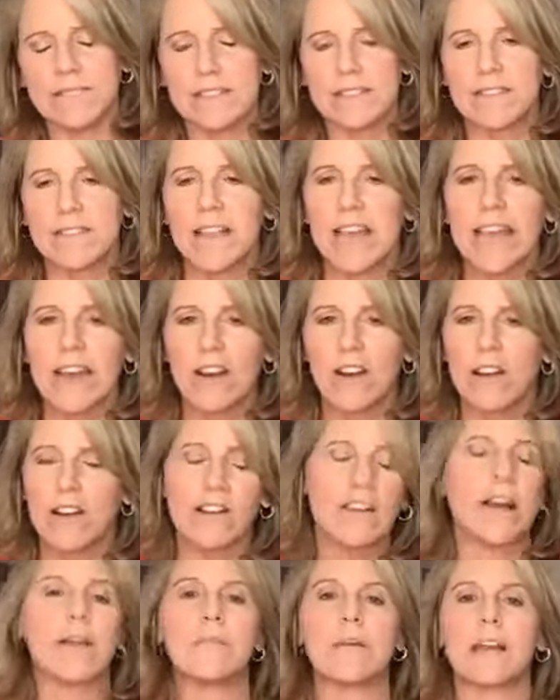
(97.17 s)

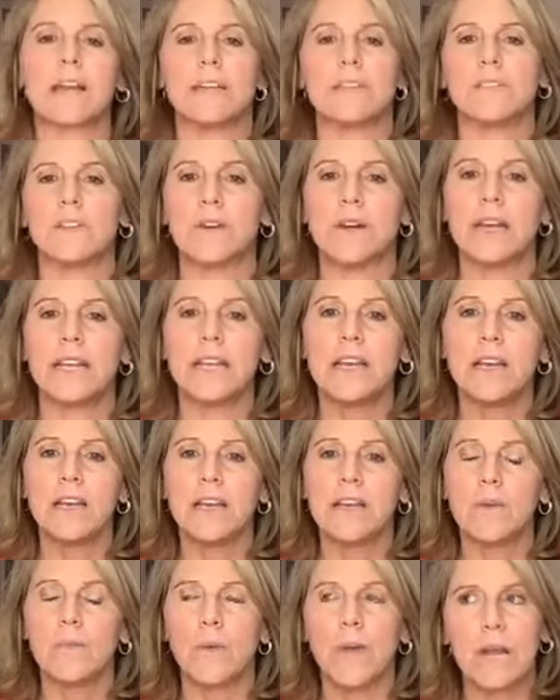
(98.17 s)
later, I'm not going to do it.
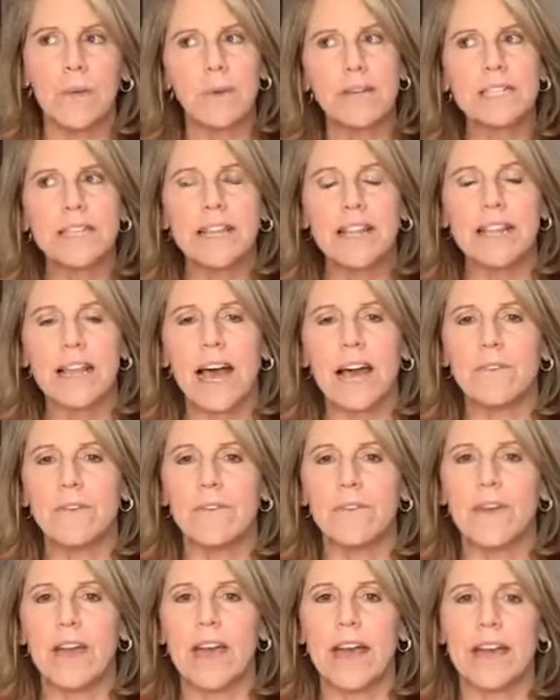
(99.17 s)
When I went to the live
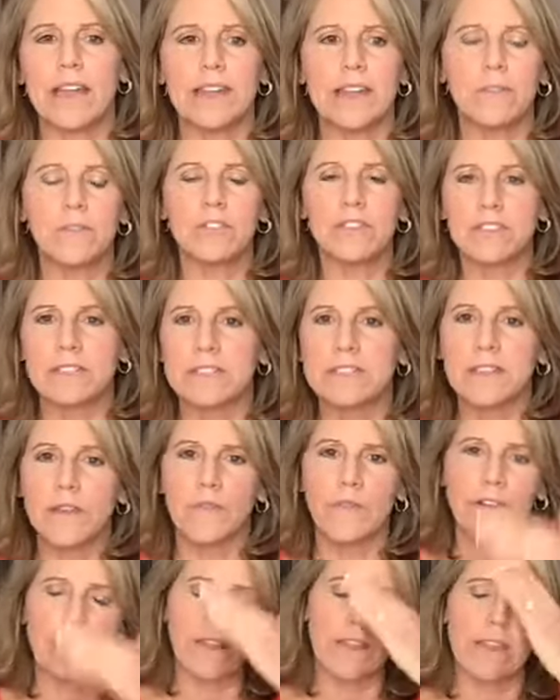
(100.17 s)
event, it was just a
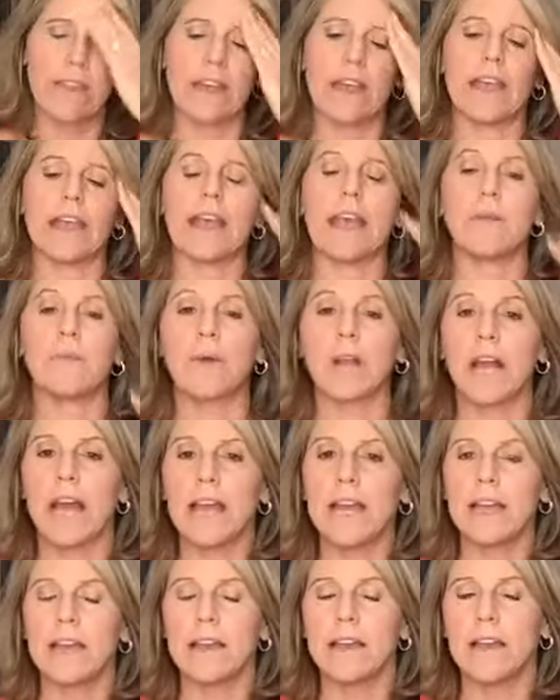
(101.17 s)
different thing. And
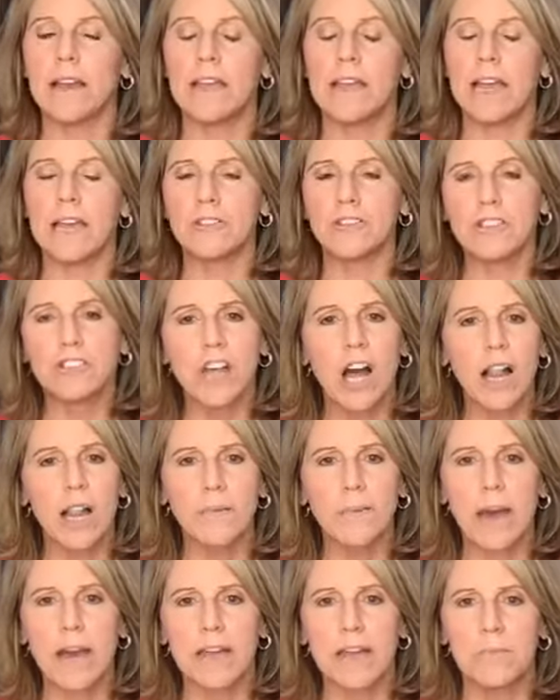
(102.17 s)
and she's all
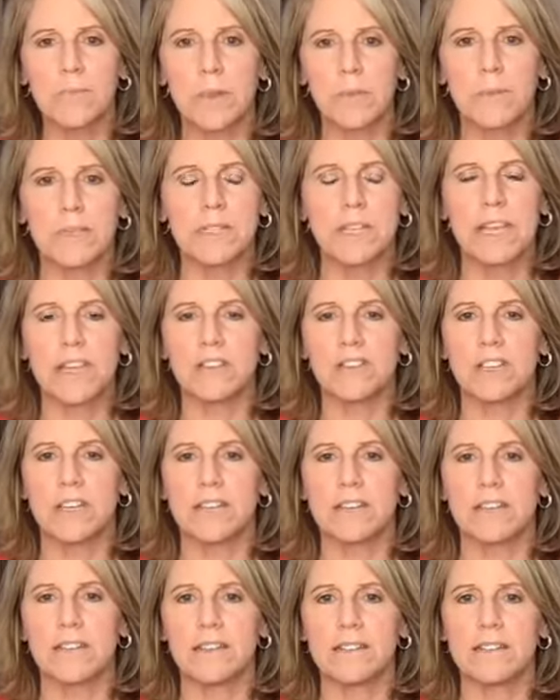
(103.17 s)
about
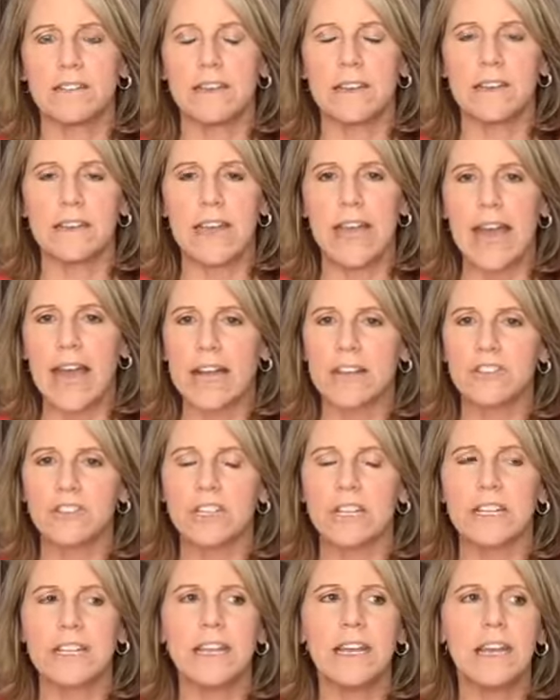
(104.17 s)
implementation and
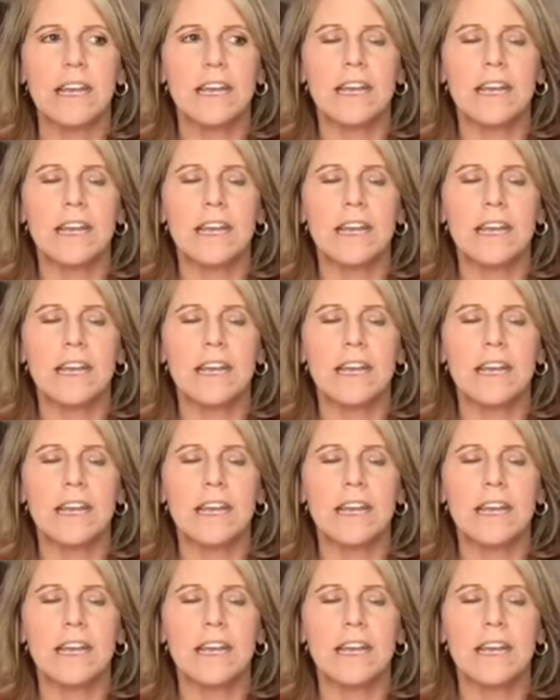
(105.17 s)
action.